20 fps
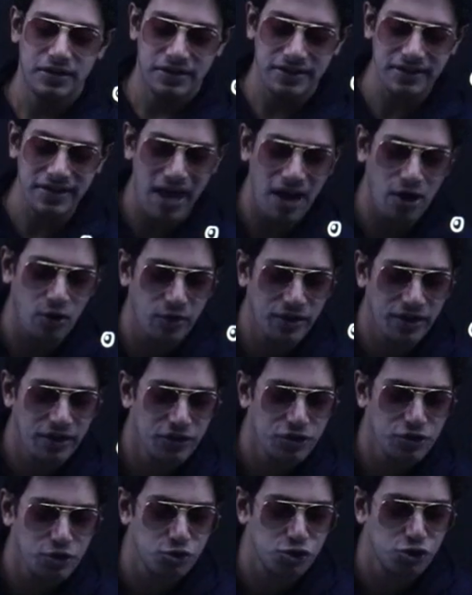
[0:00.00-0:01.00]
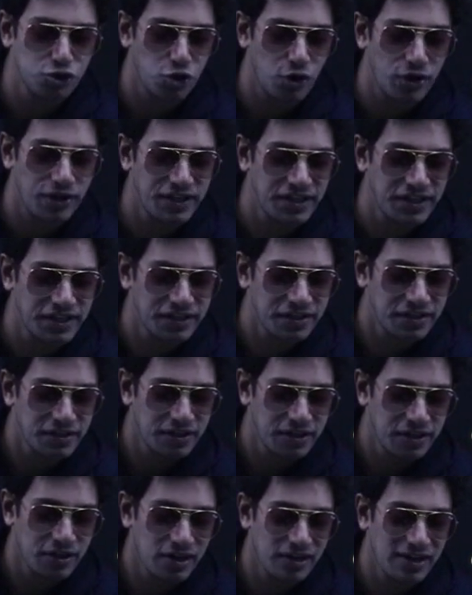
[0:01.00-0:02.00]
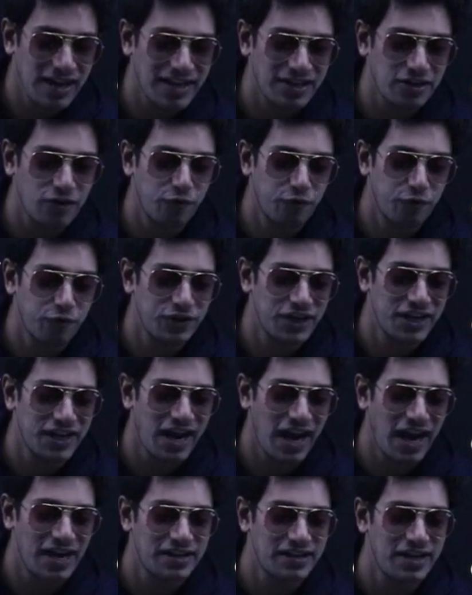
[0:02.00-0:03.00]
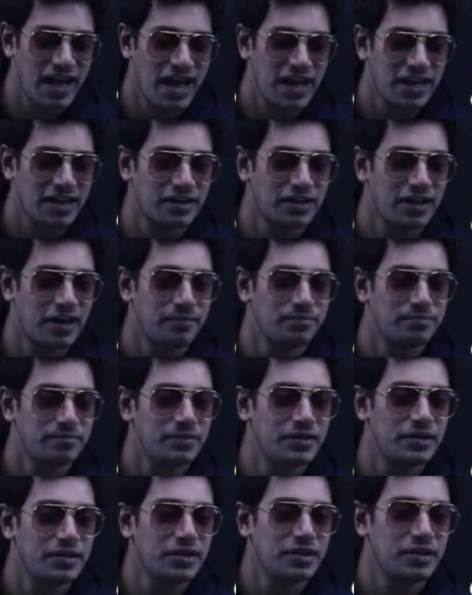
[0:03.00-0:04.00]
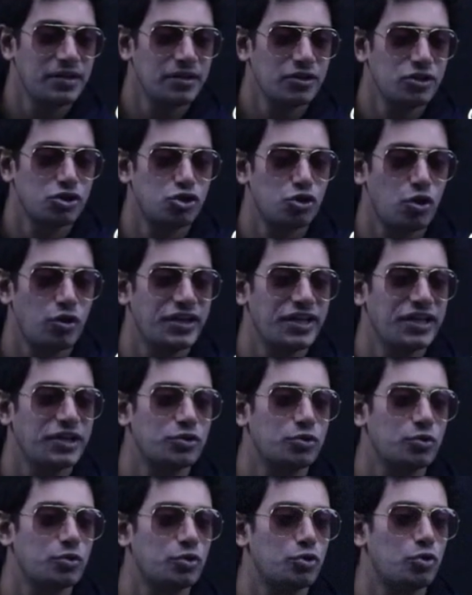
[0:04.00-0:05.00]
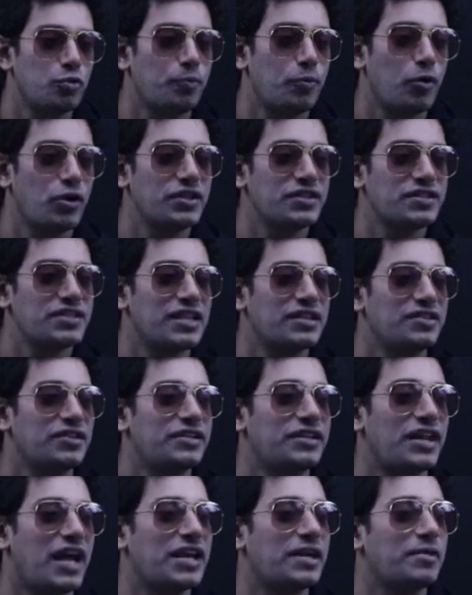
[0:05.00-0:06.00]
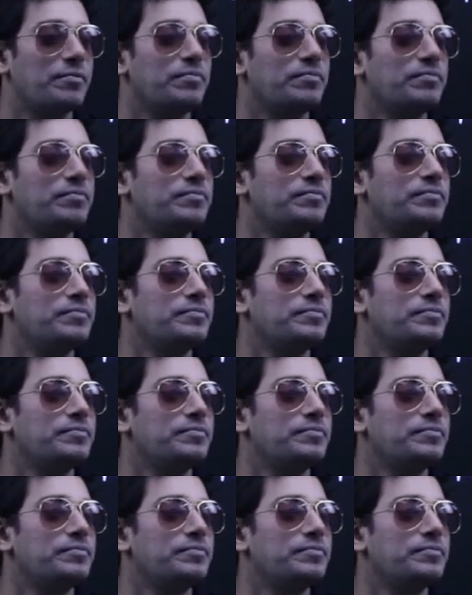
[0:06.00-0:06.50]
Now, you join it like a freehand diagram, joining two points at the time.